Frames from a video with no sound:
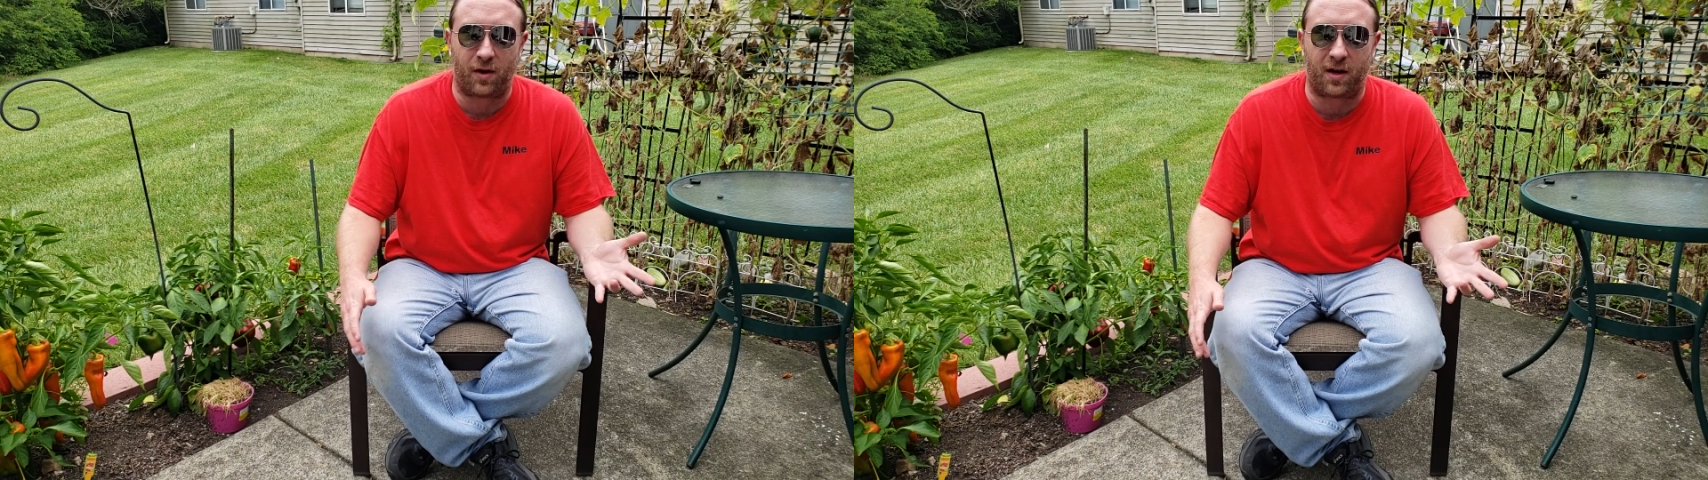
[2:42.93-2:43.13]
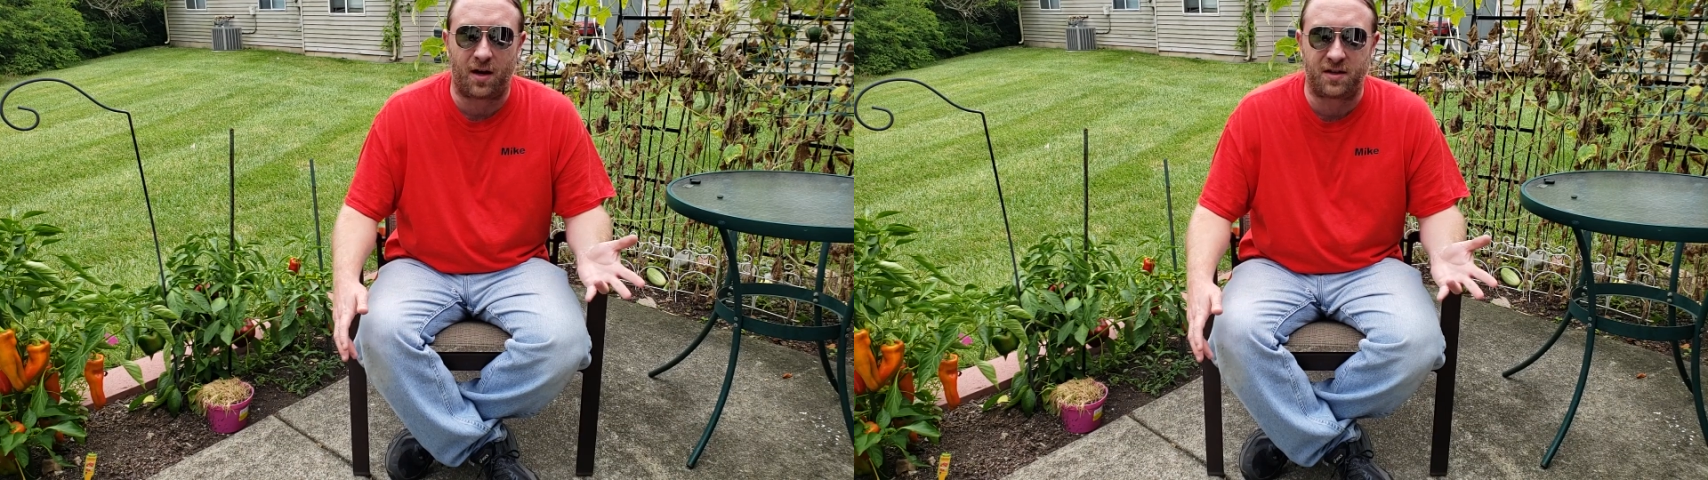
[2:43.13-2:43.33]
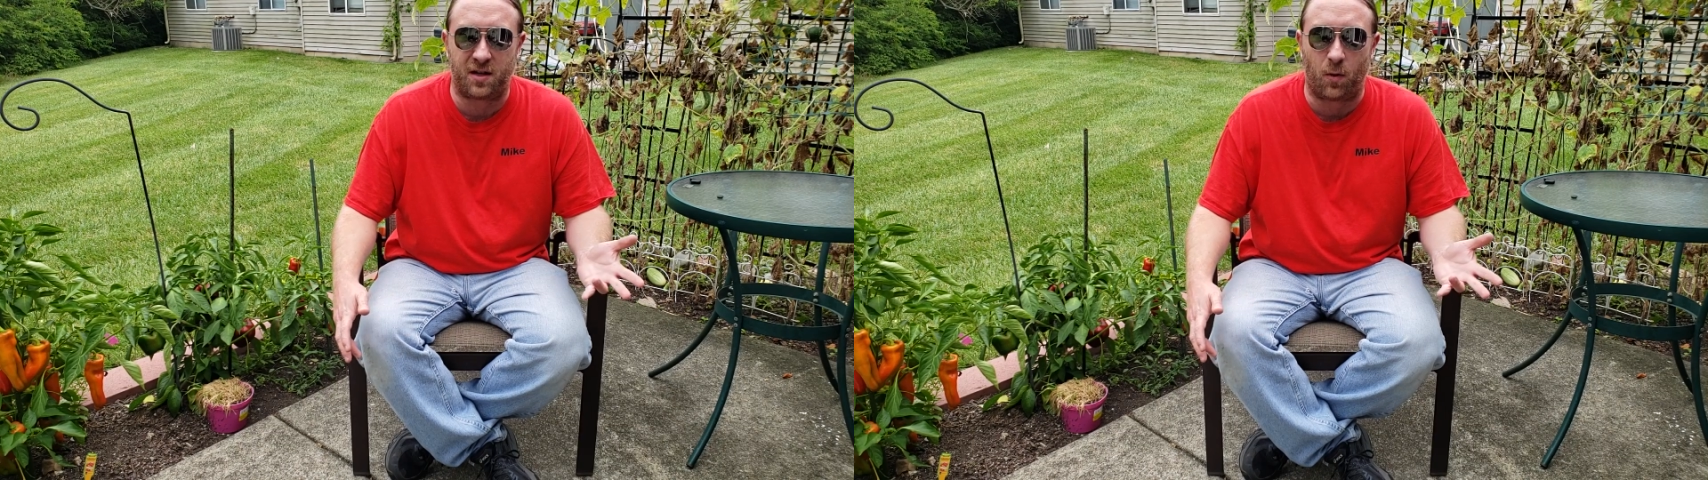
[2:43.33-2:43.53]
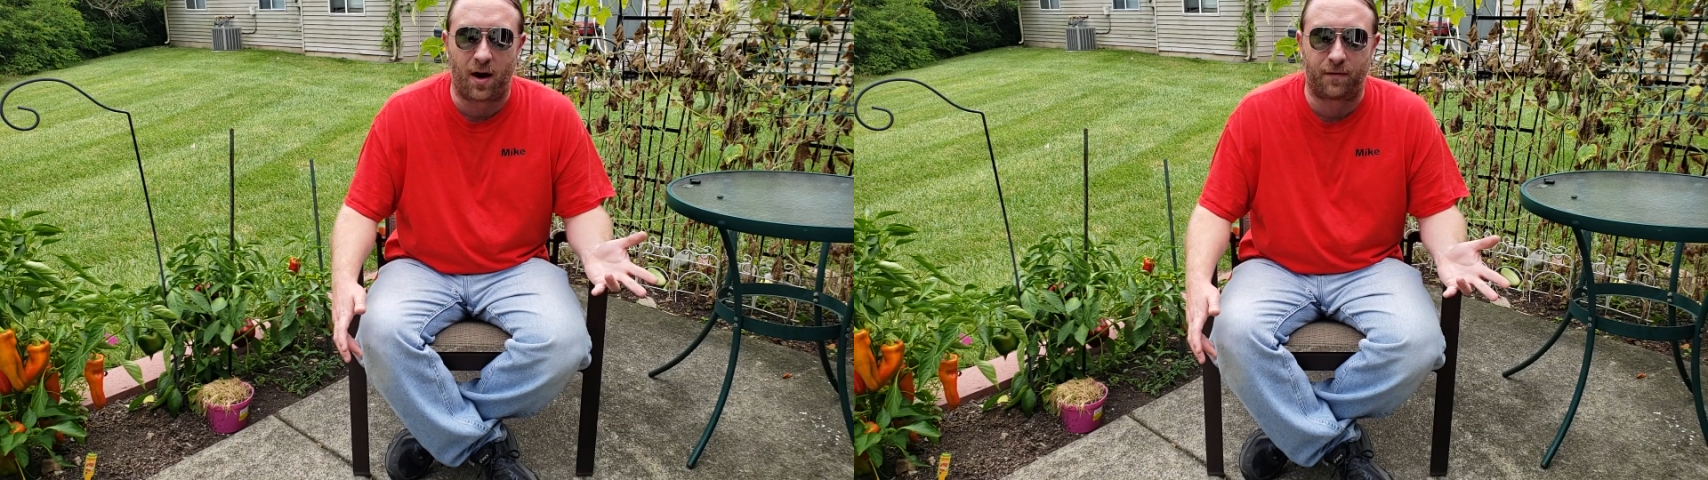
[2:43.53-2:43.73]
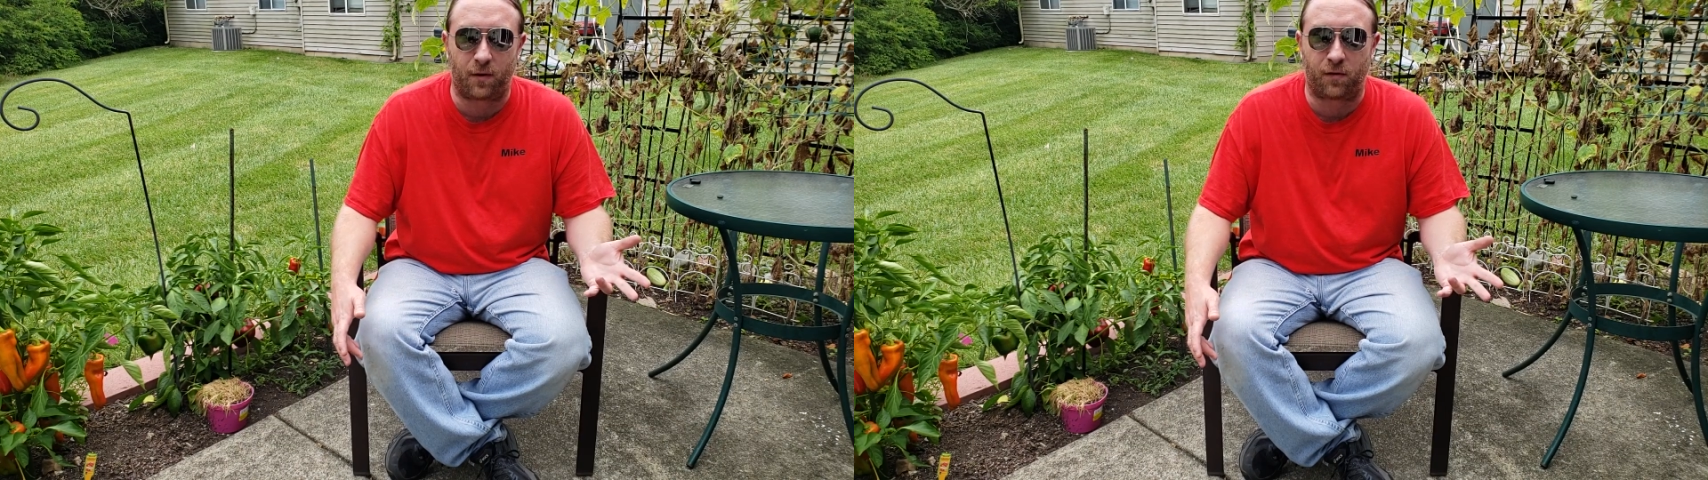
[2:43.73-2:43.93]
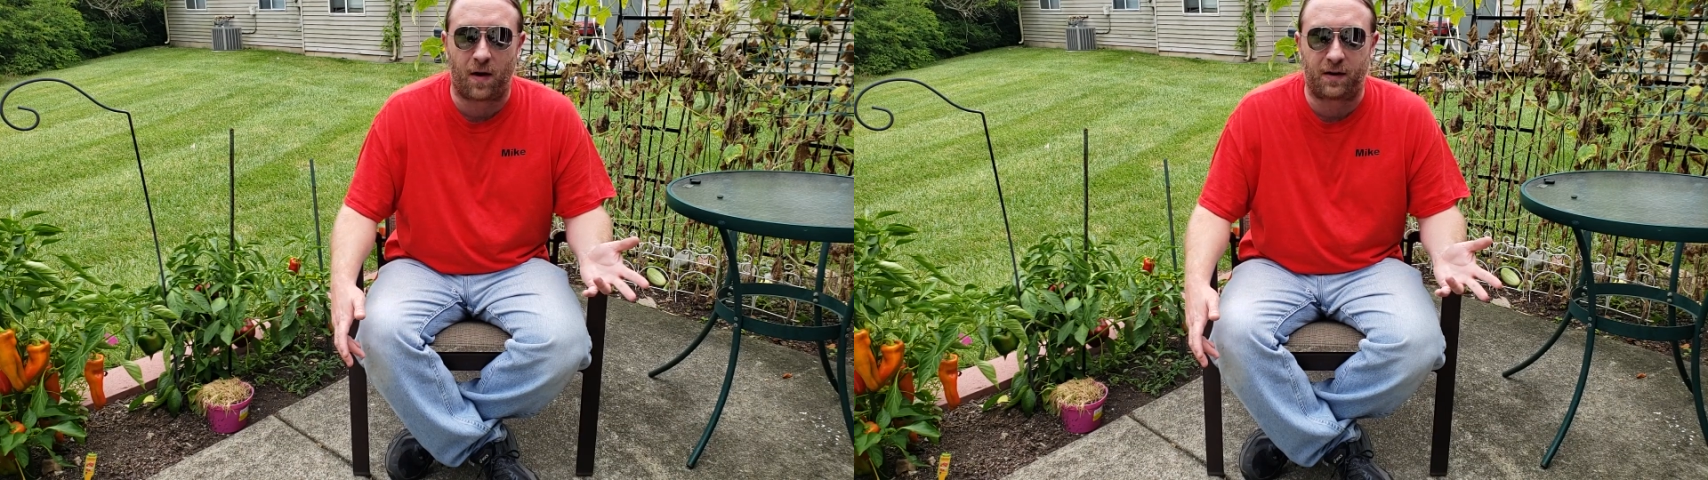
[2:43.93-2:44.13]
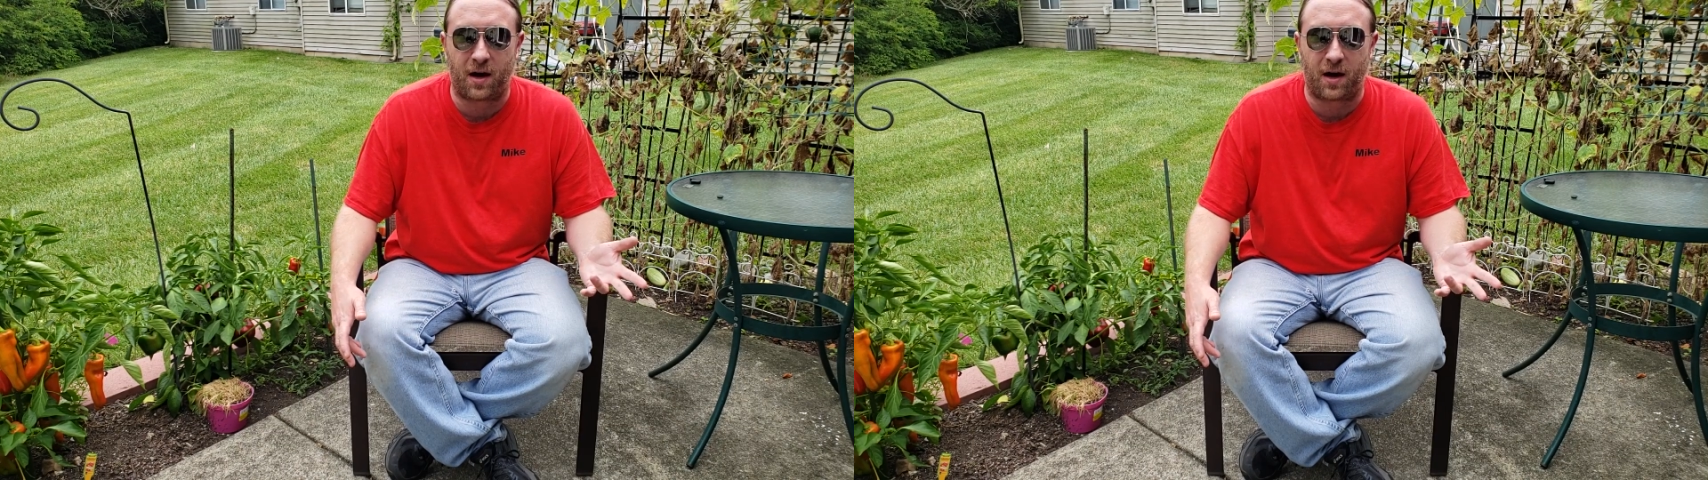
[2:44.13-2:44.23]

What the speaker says: like I did when I first found